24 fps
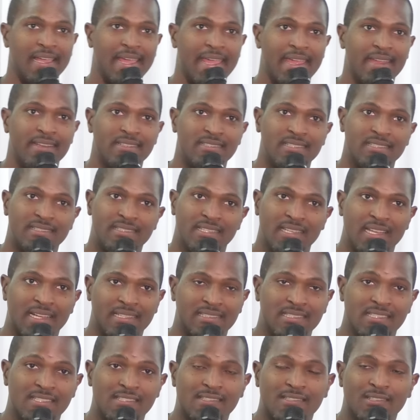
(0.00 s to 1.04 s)
entity
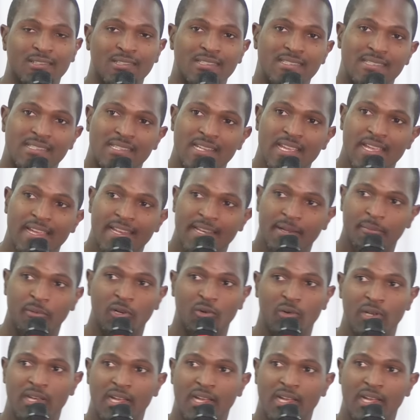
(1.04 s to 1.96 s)
that is sustainable.